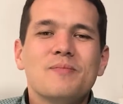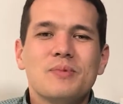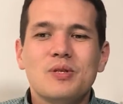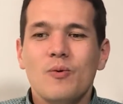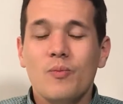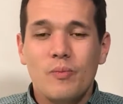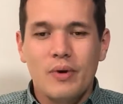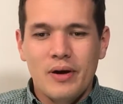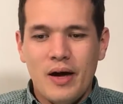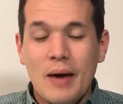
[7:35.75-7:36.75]
So
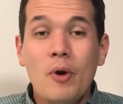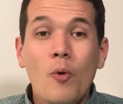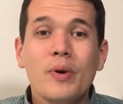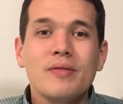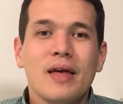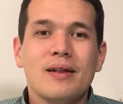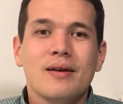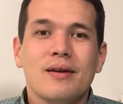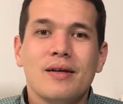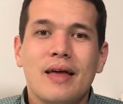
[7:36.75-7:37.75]
I'm hoping
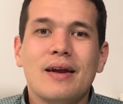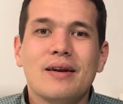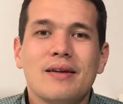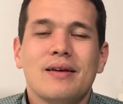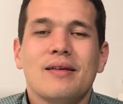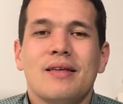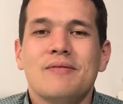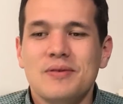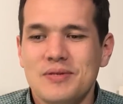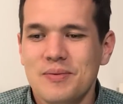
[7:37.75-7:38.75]
that that
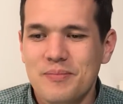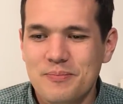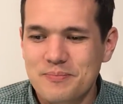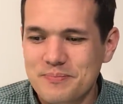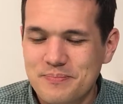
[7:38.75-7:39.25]
gives you some